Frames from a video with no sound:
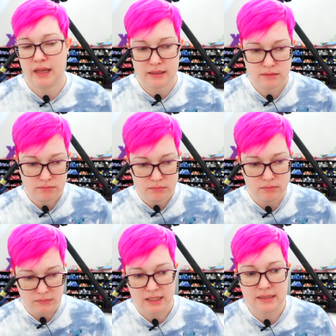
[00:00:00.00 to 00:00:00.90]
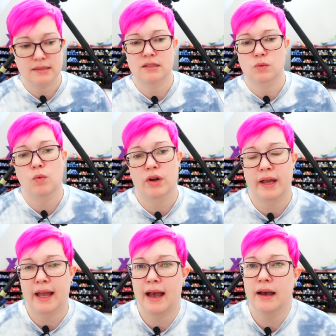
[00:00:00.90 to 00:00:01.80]
that this is what I
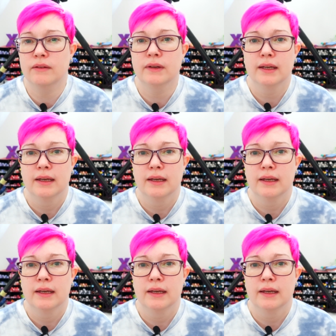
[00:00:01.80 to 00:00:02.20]
have.